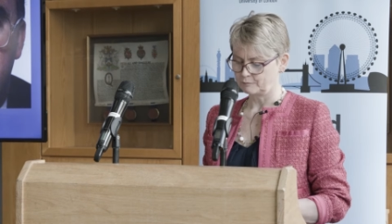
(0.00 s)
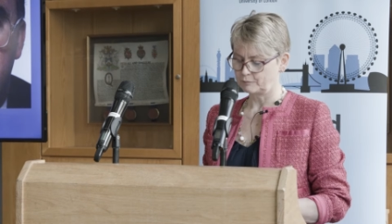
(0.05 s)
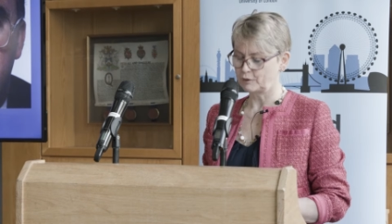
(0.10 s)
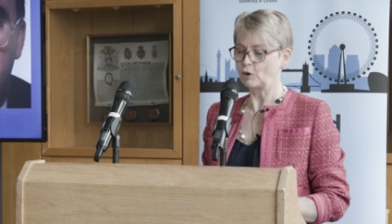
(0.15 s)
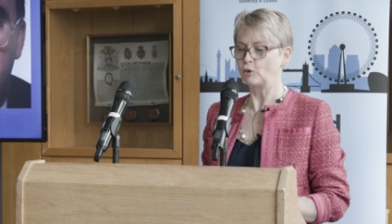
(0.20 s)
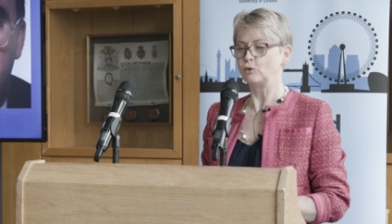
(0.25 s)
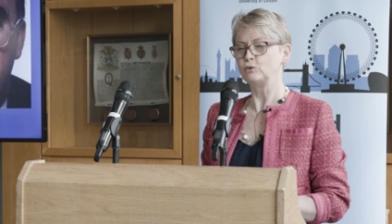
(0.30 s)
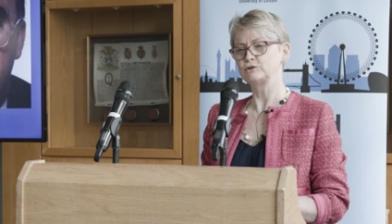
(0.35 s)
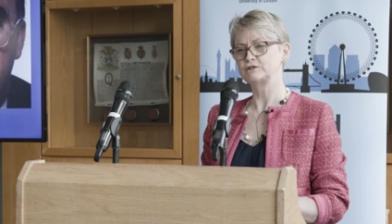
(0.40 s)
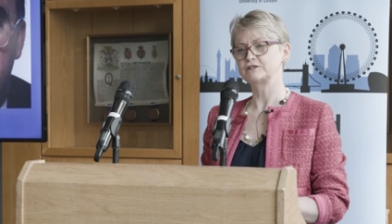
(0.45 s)

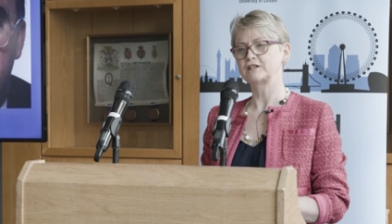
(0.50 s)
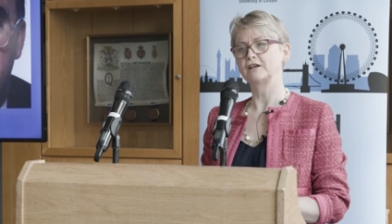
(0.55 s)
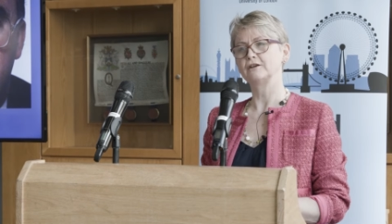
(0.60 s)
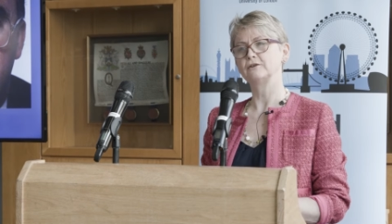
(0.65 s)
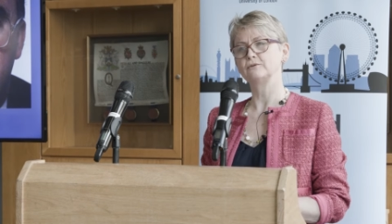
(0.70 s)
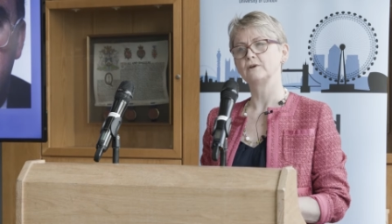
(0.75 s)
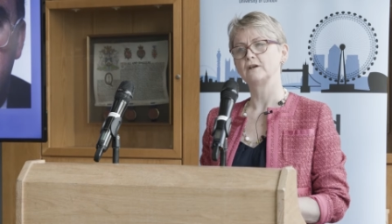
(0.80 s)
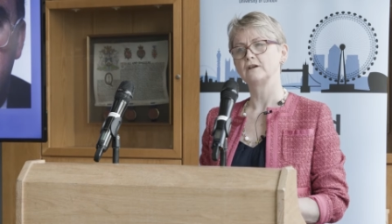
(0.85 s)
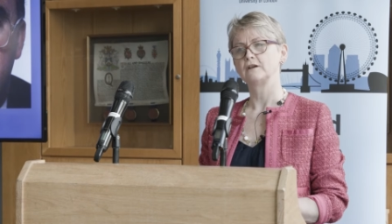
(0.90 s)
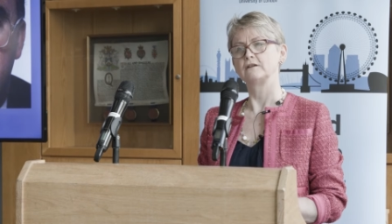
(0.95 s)
but
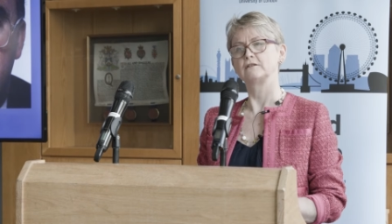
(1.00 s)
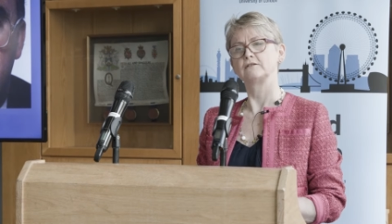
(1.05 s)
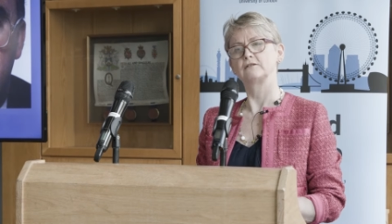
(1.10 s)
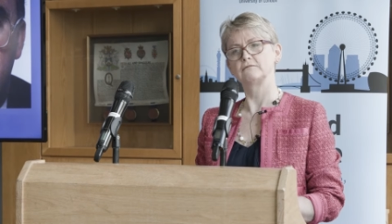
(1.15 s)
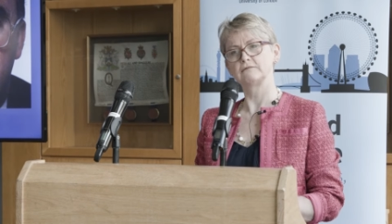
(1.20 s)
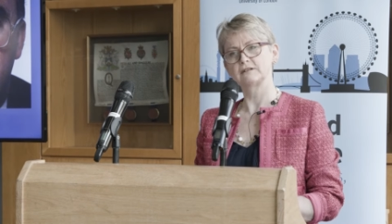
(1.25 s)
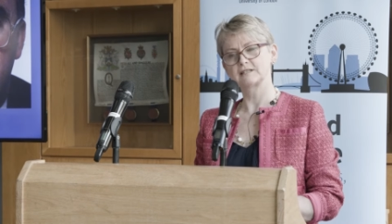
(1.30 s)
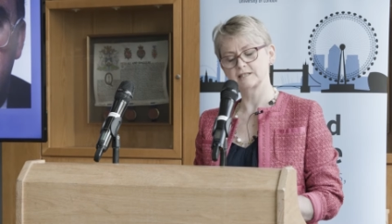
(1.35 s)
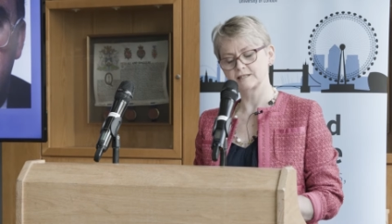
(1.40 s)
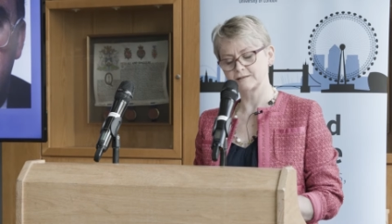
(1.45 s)
also
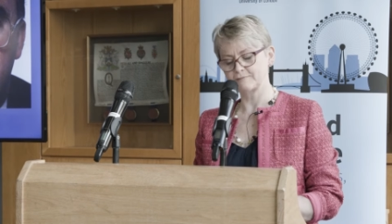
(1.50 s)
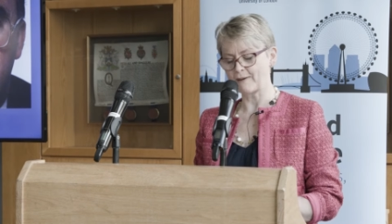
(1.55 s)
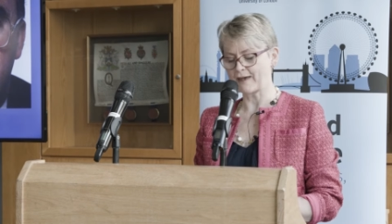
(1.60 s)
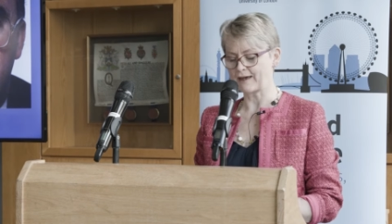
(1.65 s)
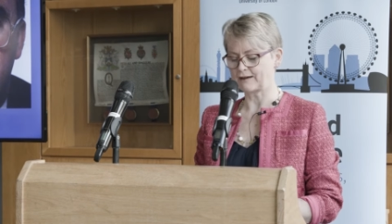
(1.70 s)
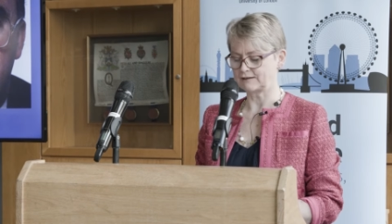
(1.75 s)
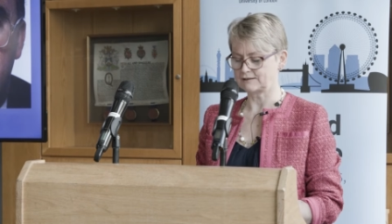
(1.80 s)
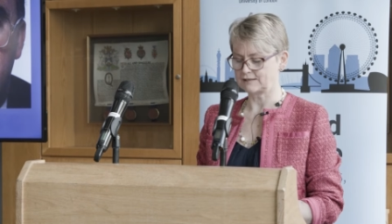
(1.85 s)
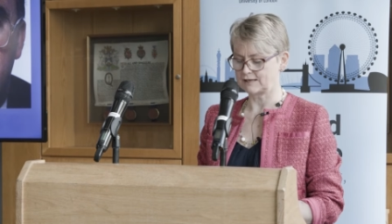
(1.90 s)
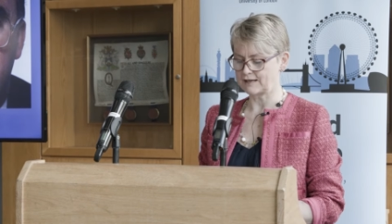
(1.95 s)
the
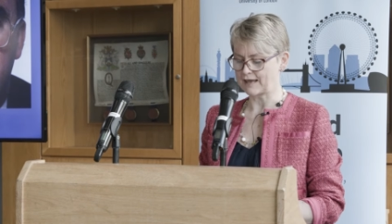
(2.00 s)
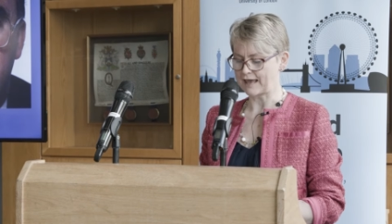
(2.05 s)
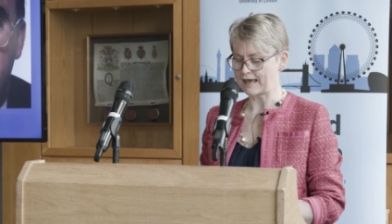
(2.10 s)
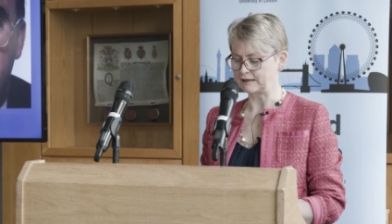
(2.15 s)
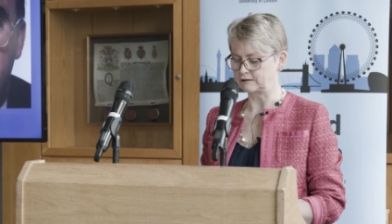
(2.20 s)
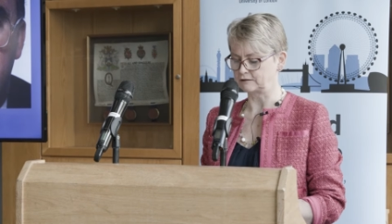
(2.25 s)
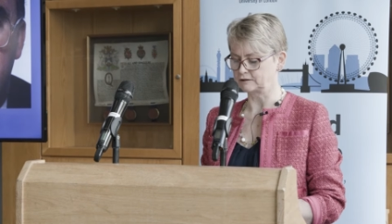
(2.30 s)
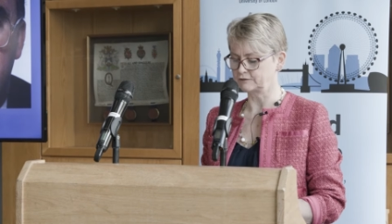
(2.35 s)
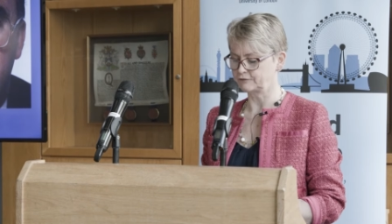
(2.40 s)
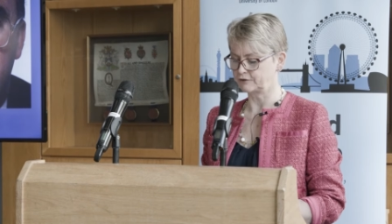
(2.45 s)
respect he
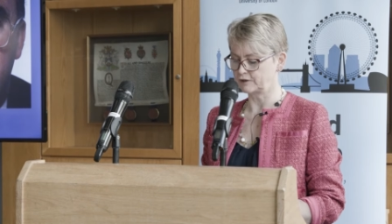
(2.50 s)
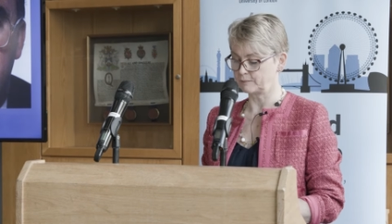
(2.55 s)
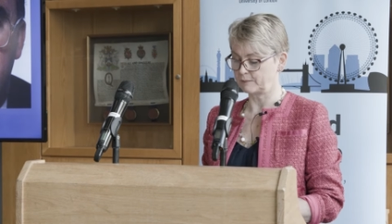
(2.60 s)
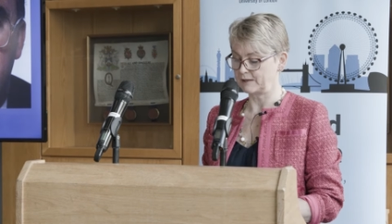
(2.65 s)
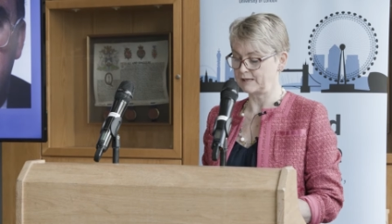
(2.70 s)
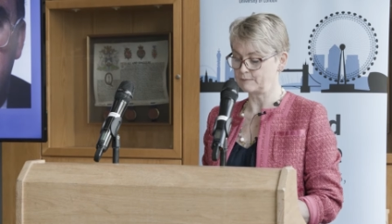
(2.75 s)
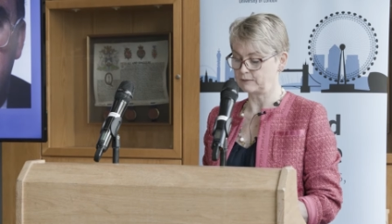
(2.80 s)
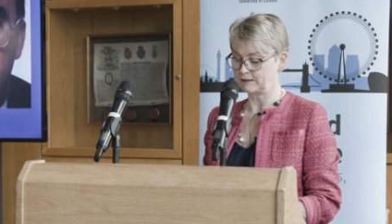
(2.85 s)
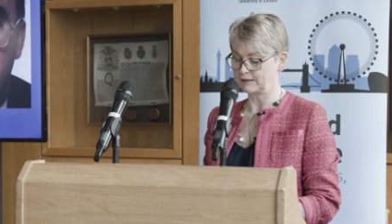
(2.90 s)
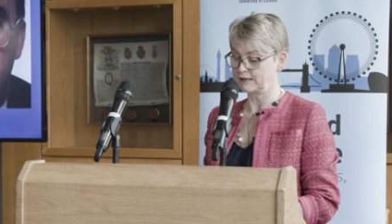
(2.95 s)
held for the
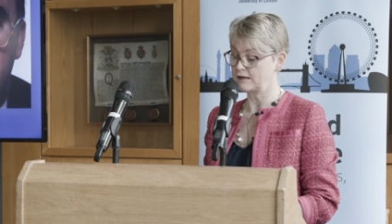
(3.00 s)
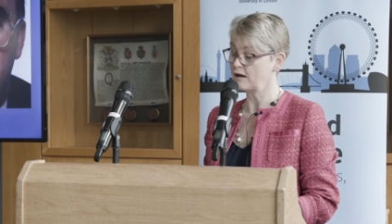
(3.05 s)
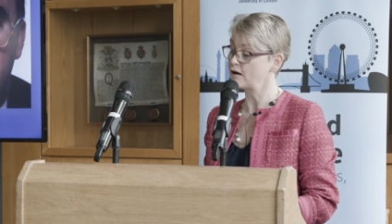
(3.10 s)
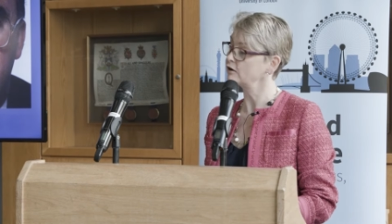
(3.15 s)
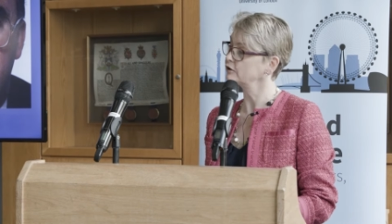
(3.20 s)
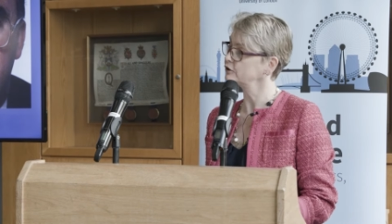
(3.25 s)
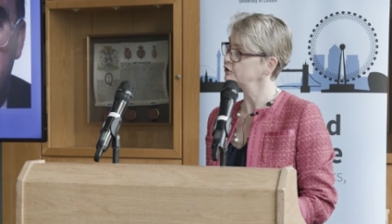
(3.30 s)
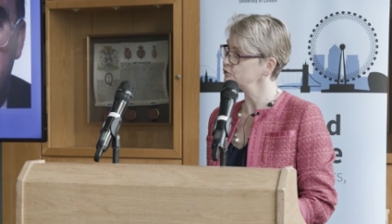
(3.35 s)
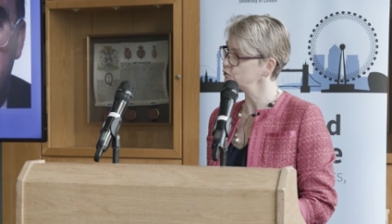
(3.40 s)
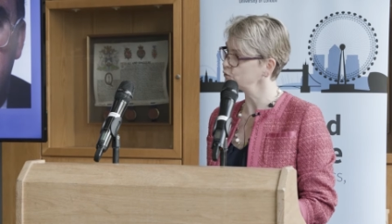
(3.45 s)
people he
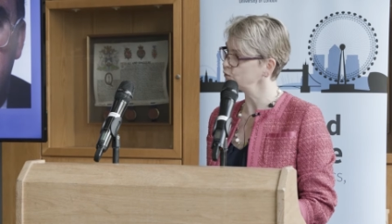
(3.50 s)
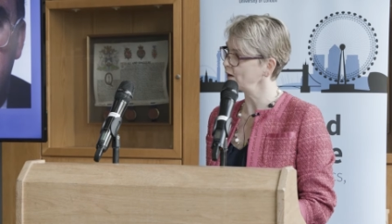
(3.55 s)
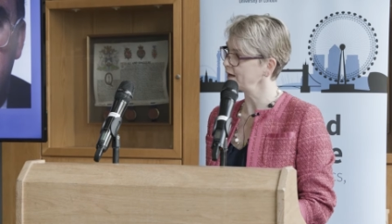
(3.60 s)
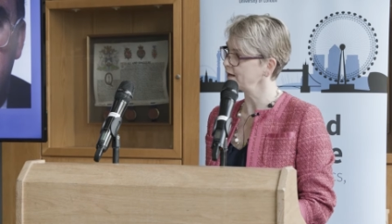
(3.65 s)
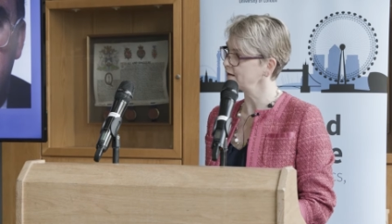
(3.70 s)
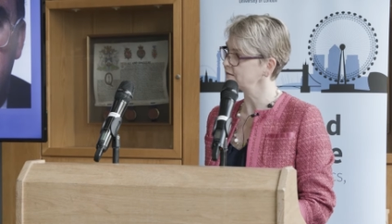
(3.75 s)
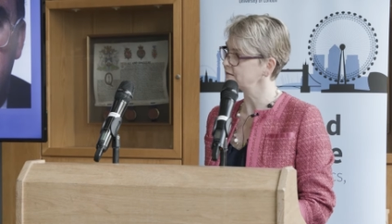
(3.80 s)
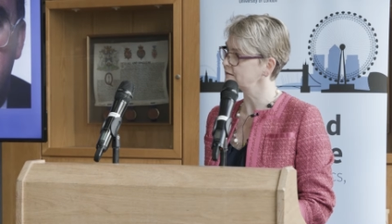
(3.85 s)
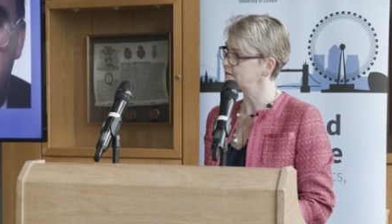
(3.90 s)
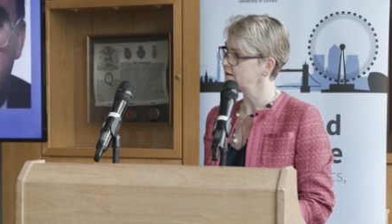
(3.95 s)
argued
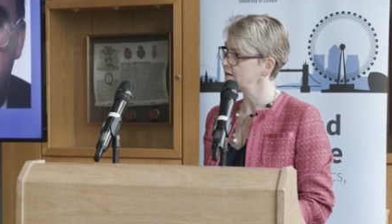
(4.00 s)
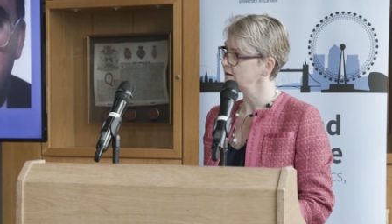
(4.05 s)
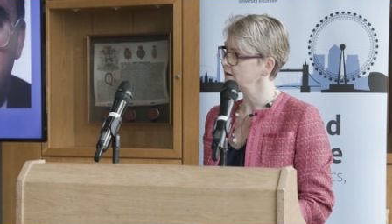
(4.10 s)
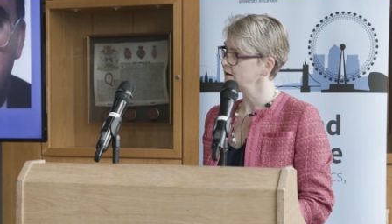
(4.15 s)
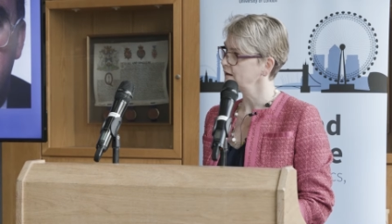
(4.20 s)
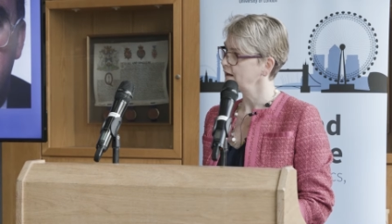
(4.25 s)
with